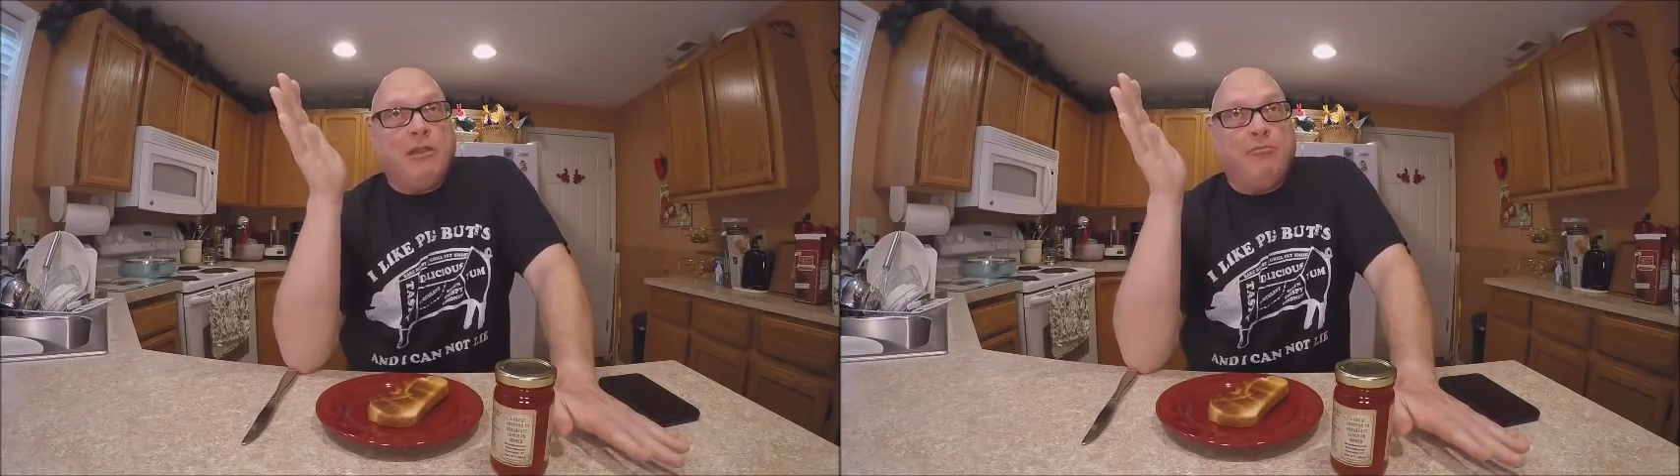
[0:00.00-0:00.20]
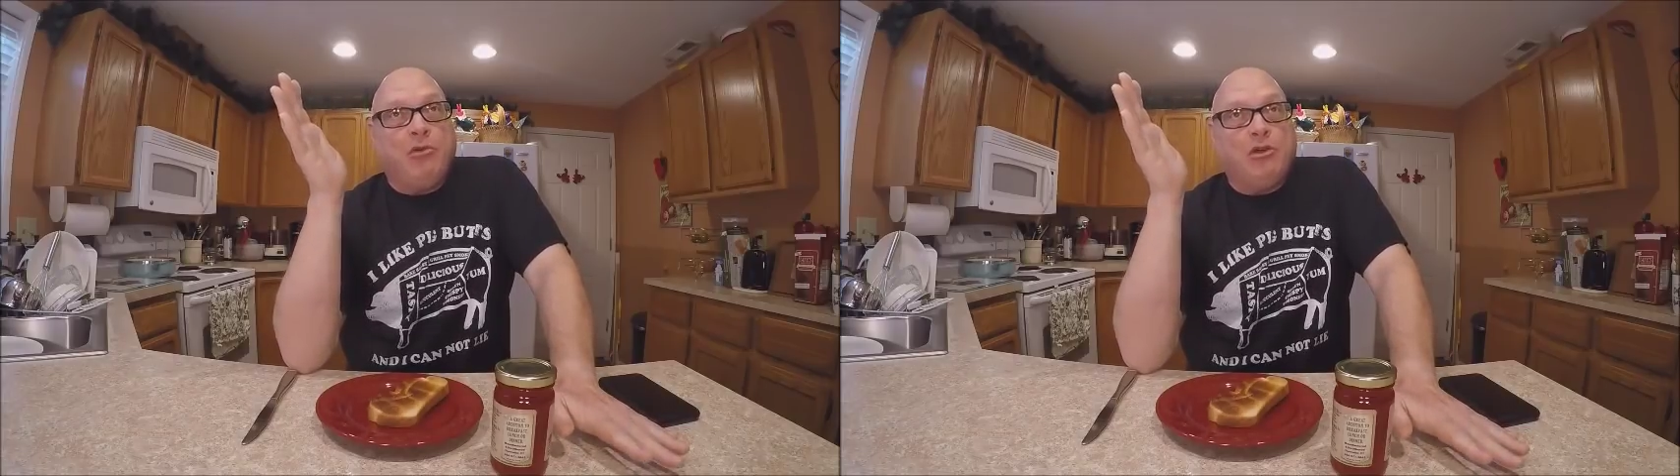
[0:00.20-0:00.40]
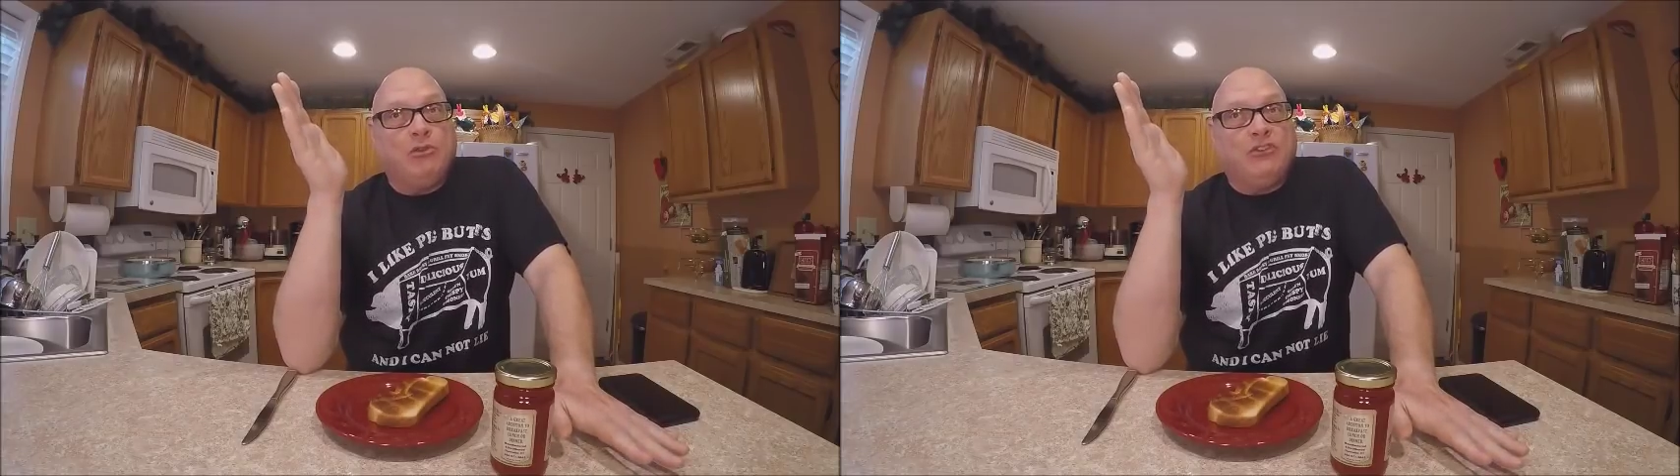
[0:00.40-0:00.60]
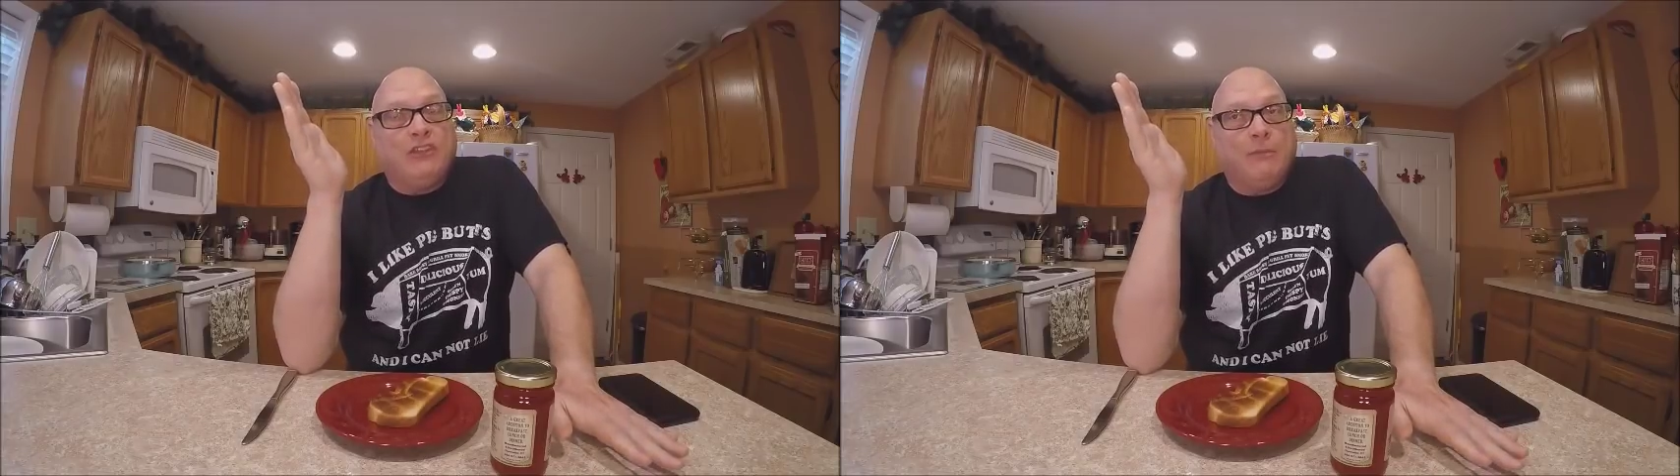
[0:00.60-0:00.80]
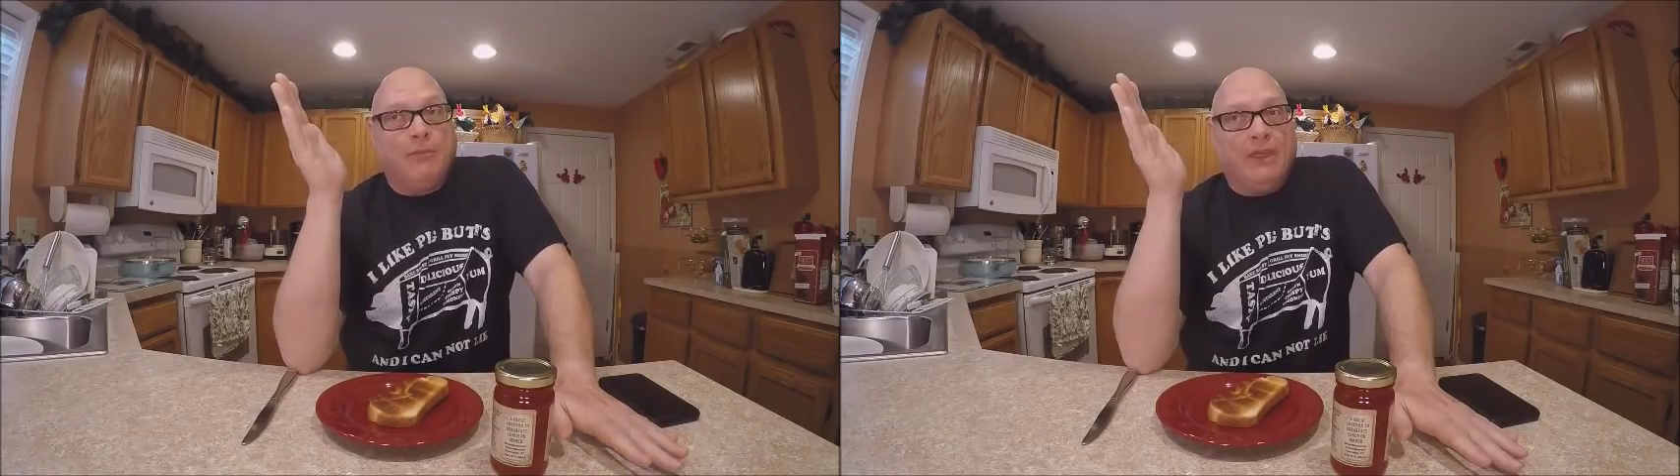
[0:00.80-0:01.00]
me to post
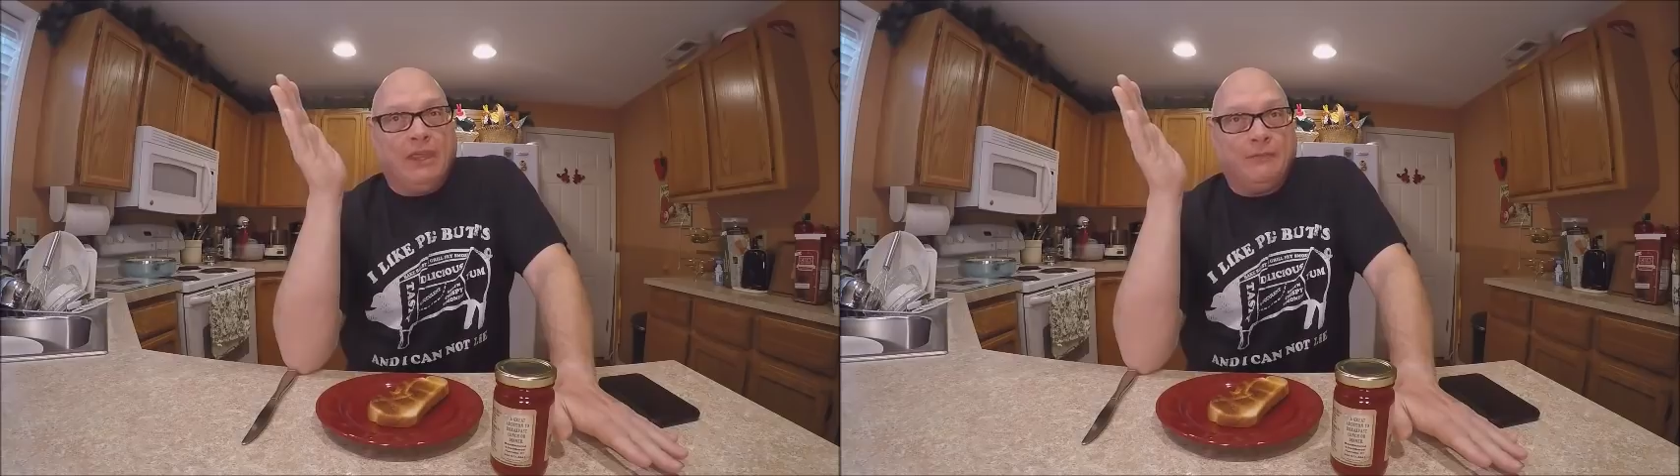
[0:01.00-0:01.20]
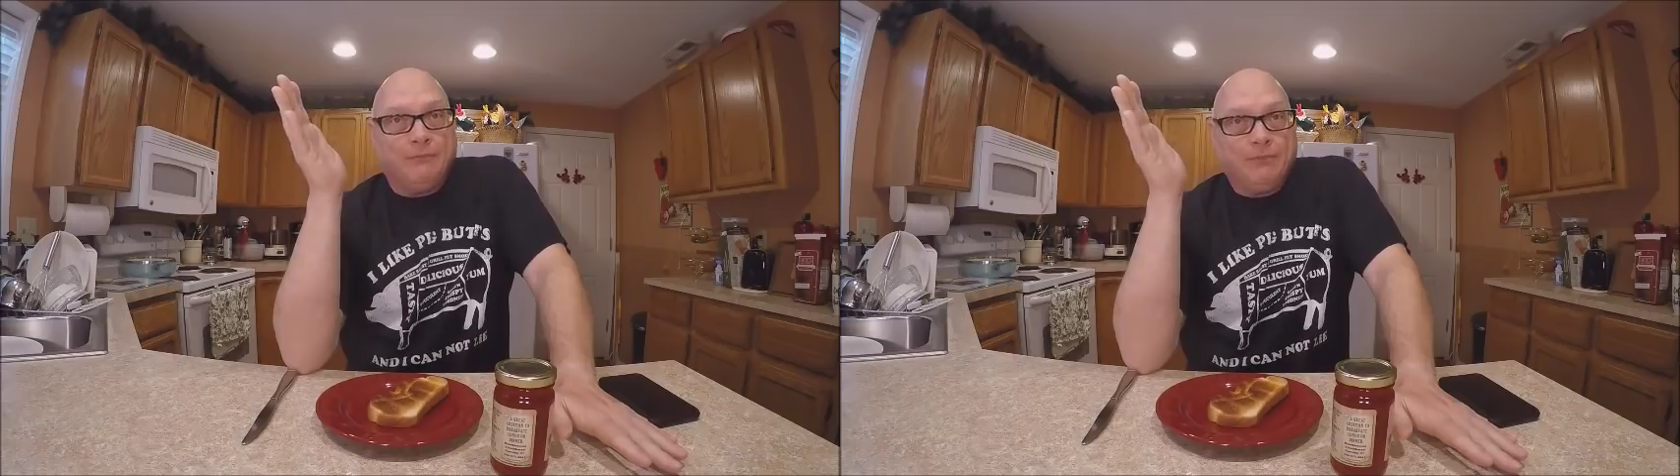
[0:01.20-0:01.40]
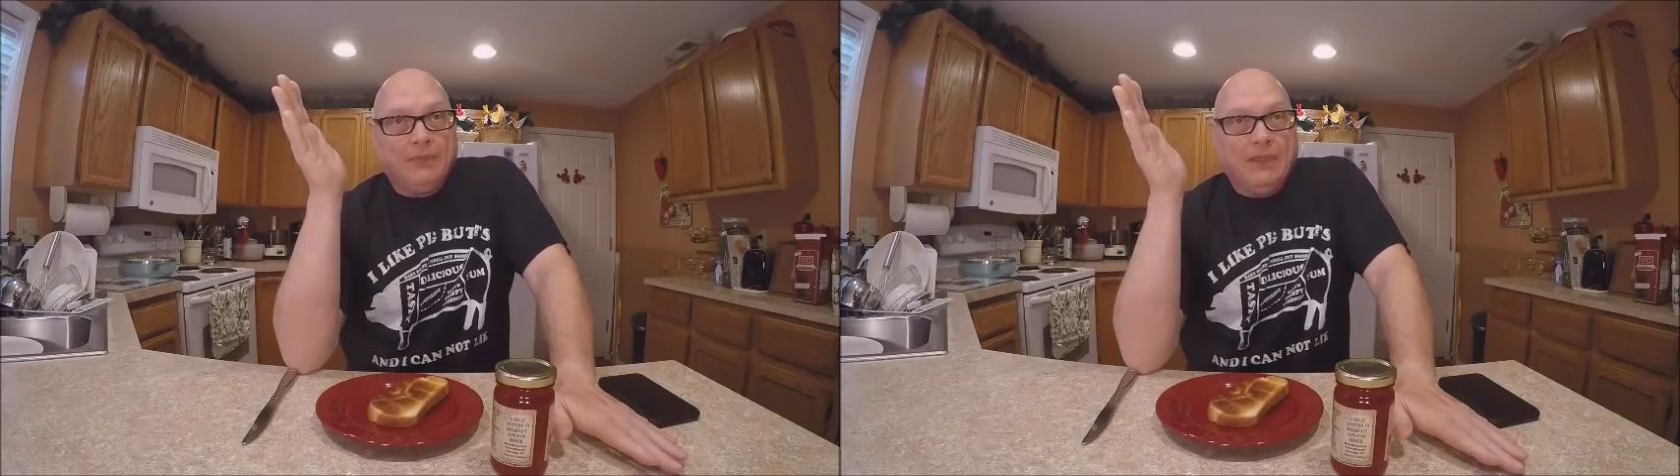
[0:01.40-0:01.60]
something.